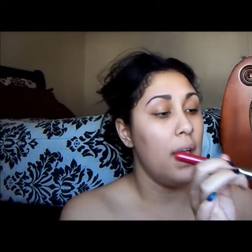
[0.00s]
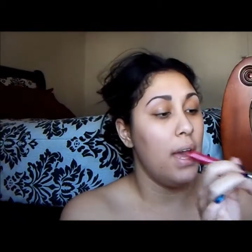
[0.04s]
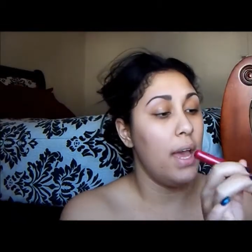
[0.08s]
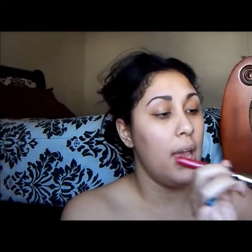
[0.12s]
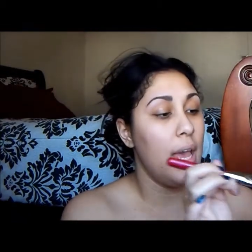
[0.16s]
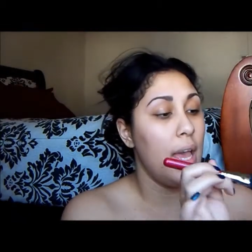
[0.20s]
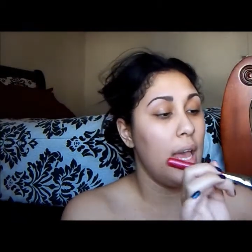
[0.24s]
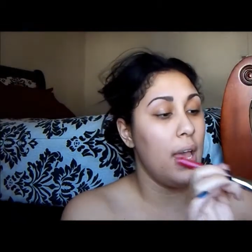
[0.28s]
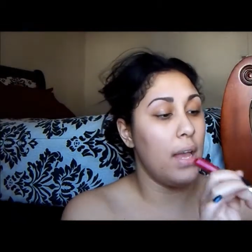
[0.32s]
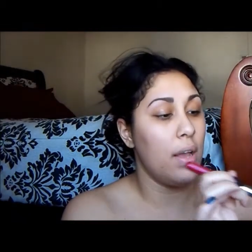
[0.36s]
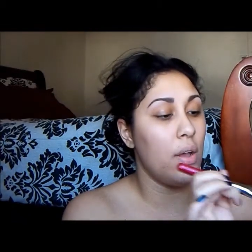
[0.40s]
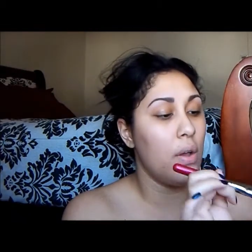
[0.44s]

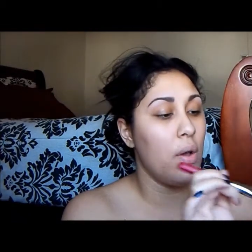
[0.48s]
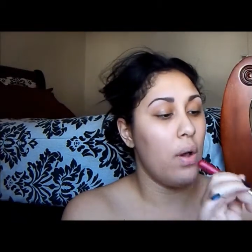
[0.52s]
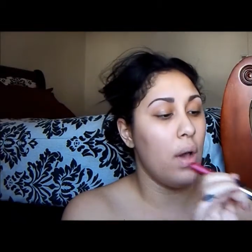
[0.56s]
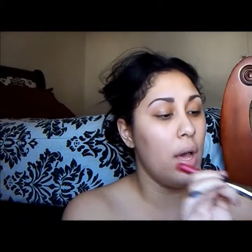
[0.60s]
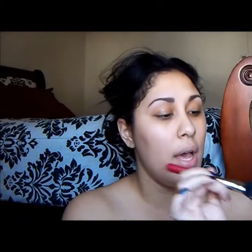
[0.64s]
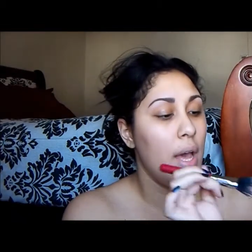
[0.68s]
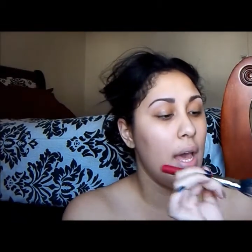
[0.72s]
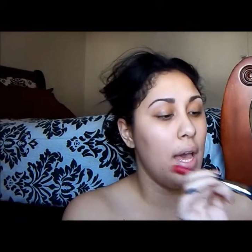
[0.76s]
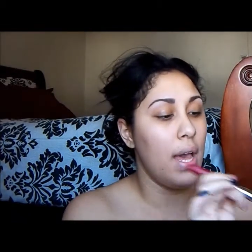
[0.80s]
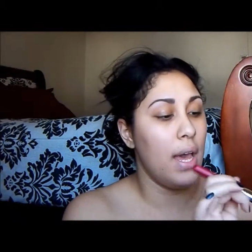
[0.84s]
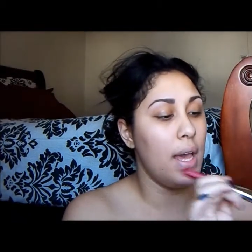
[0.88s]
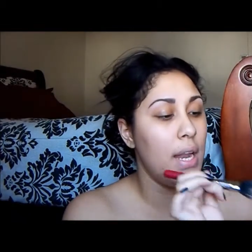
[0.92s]
and go
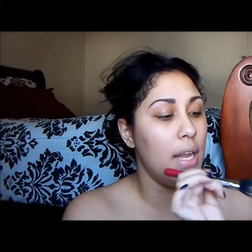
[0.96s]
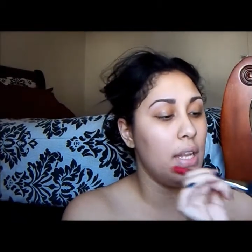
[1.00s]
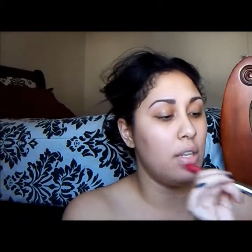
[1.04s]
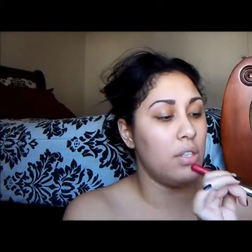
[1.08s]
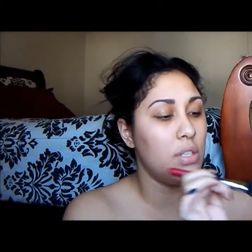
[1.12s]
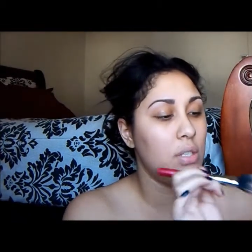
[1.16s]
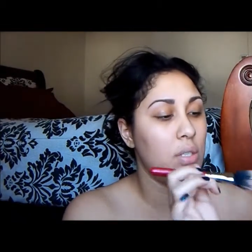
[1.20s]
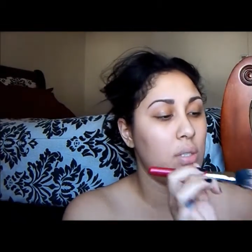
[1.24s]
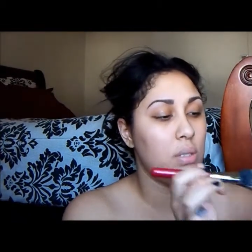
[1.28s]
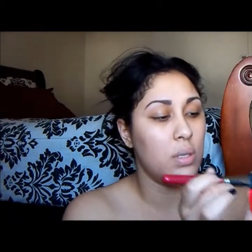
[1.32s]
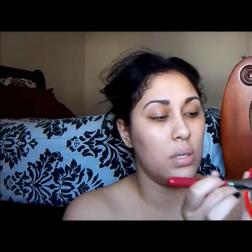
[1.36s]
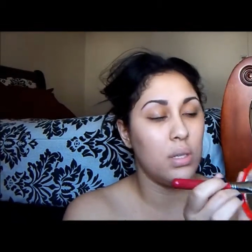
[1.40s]
ahead and
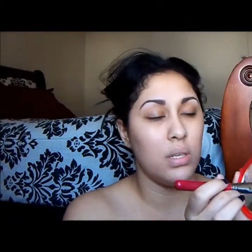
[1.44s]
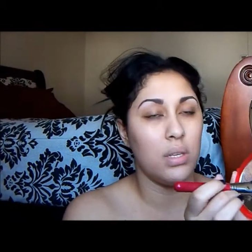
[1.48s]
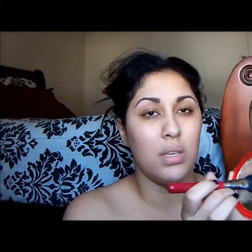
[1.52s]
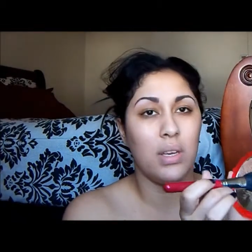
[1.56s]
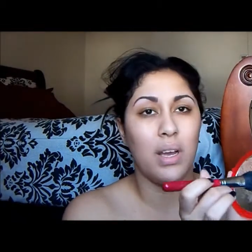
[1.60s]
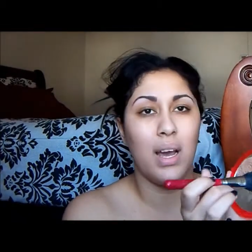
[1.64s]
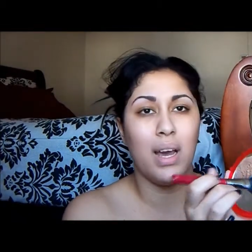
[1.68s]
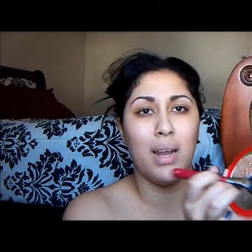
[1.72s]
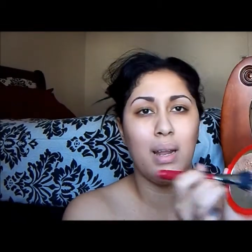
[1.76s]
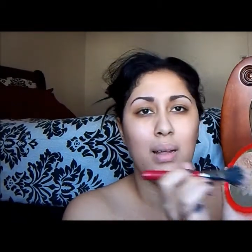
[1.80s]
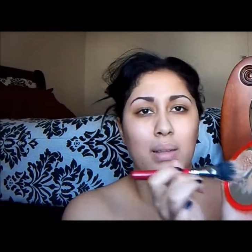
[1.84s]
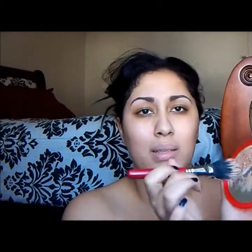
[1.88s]
just
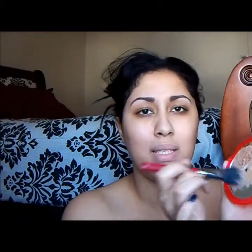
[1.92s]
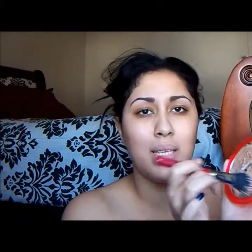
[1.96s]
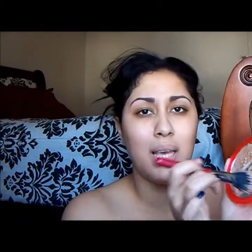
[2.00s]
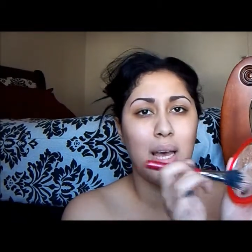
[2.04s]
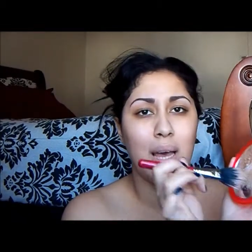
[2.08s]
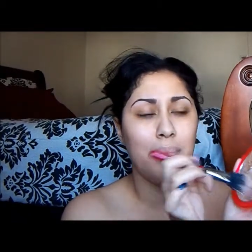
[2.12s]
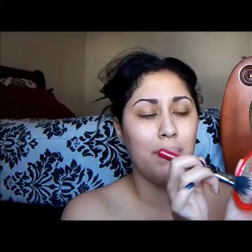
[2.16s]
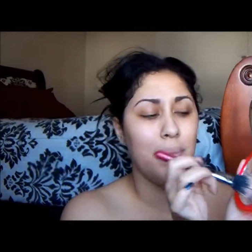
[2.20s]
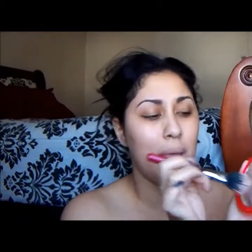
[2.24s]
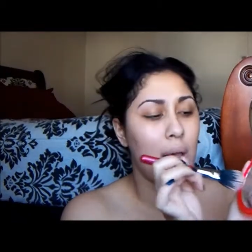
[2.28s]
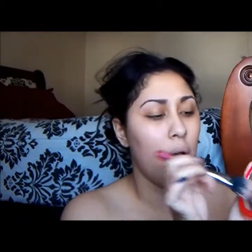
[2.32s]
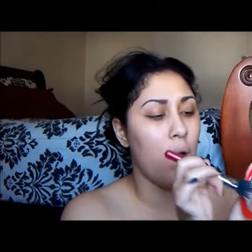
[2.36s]
kind of
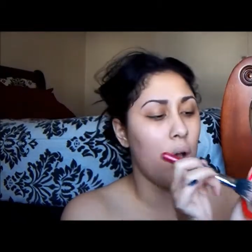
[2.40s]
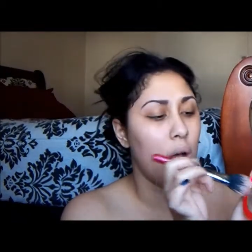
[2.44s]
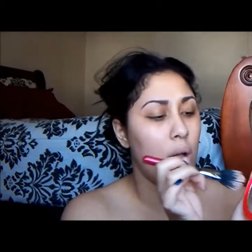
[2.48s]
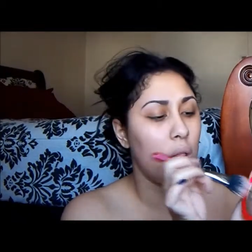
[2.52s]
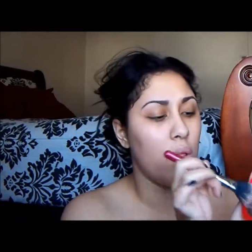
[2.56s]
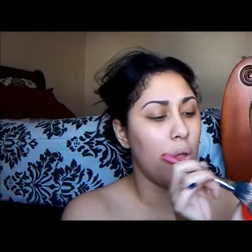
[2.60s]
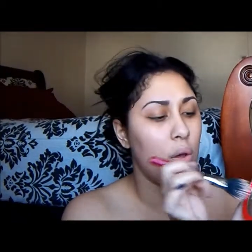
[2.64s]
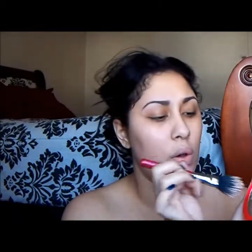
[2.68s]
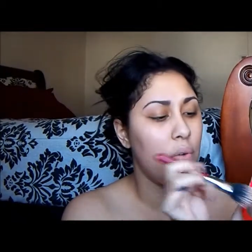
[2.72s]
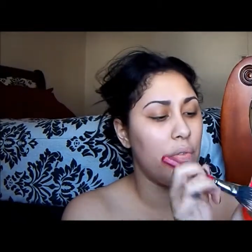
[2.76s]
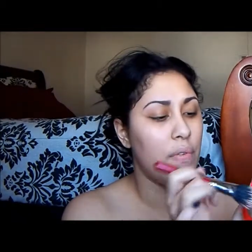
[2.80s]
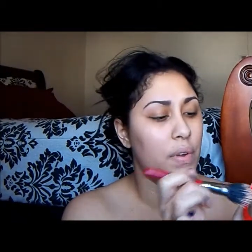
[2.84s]
tap that
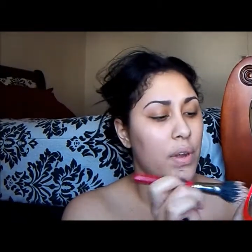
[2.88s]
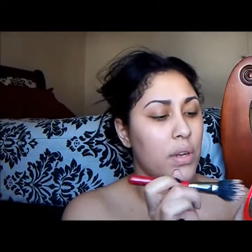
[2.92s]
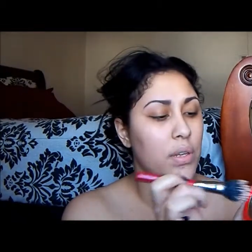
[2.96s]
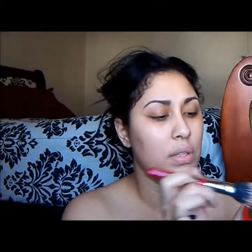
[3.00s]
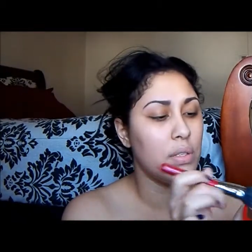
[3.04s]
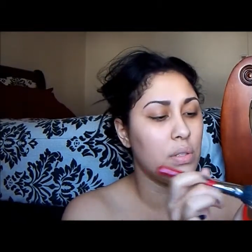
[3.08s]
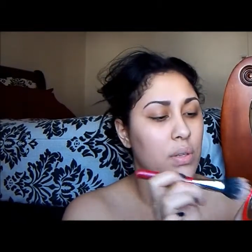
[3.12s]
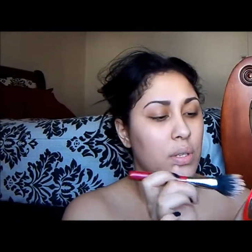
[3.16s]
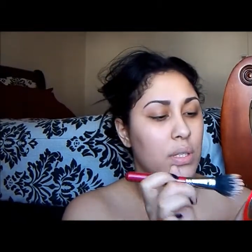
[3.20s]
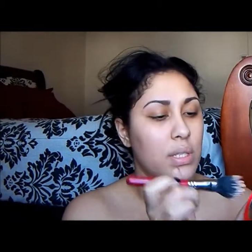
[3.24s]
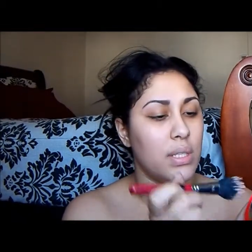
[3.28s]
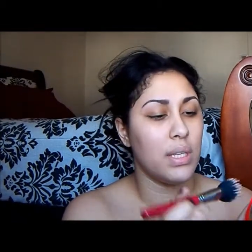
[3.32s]
all over
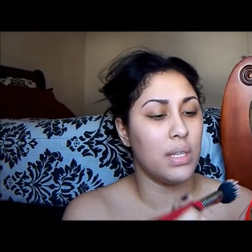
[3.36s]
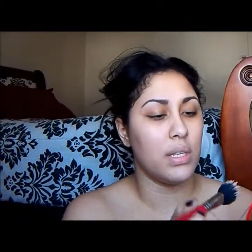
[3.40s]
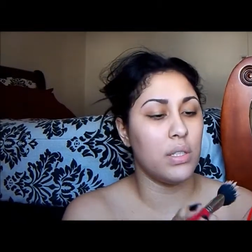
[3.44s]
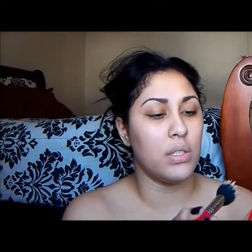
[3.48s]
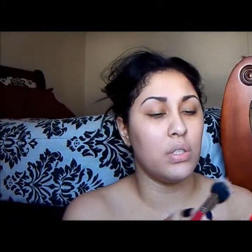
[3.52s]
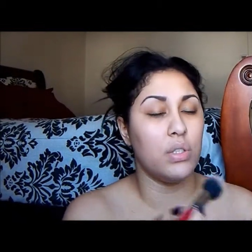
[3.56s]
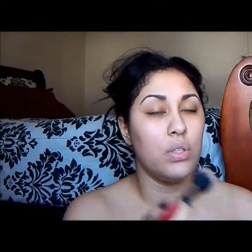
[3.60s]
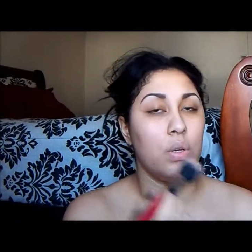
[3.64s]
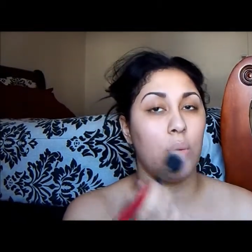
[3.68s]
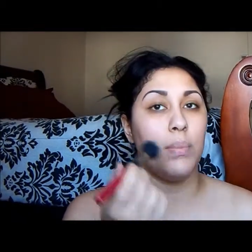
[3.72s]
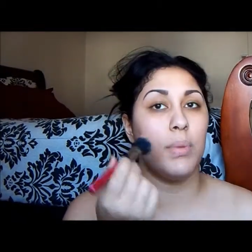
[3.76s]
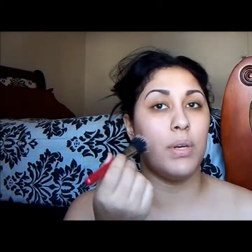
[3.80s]
so it's not
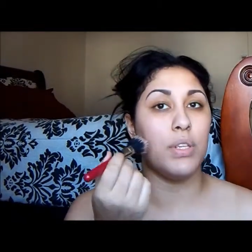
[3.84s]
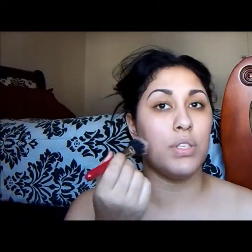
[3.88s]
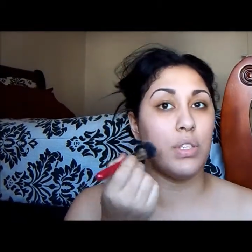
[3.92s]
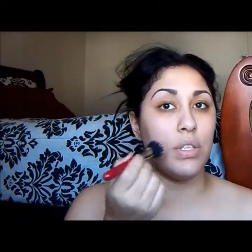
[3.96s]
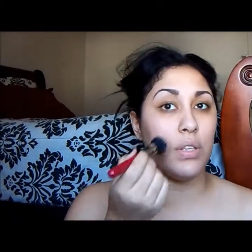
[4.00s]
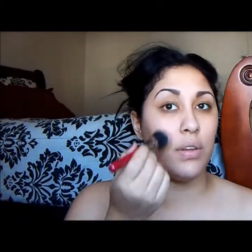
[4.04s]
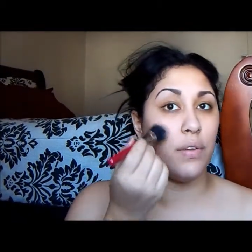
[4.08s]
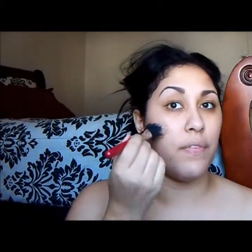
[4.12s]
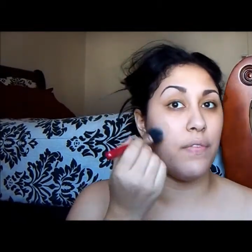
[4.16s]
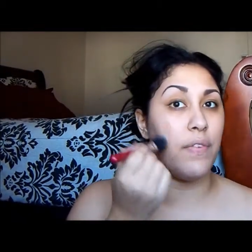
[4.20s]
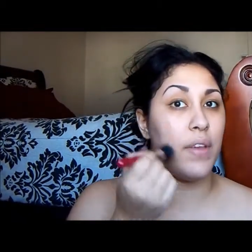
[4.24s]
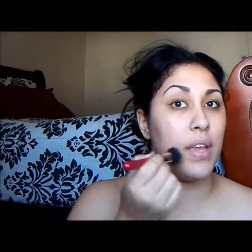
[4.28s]
so much on
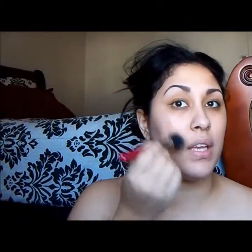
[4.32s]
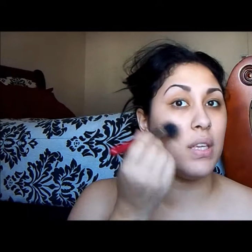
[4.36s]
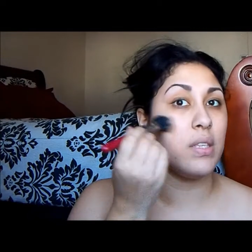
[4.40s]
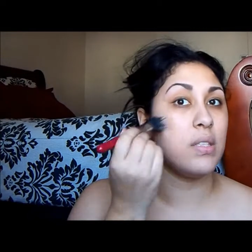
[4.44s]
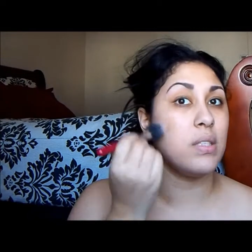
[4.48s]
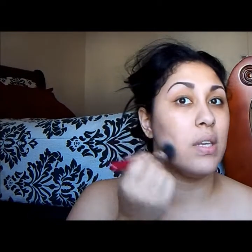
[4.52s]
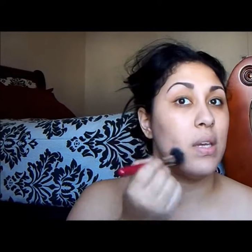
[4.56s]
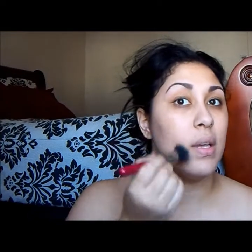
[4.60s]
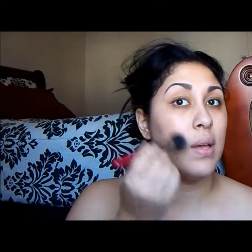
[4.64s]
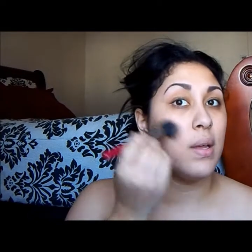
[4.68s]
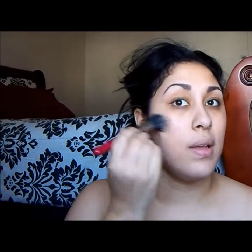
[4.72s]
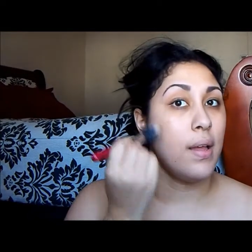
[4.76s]
your face,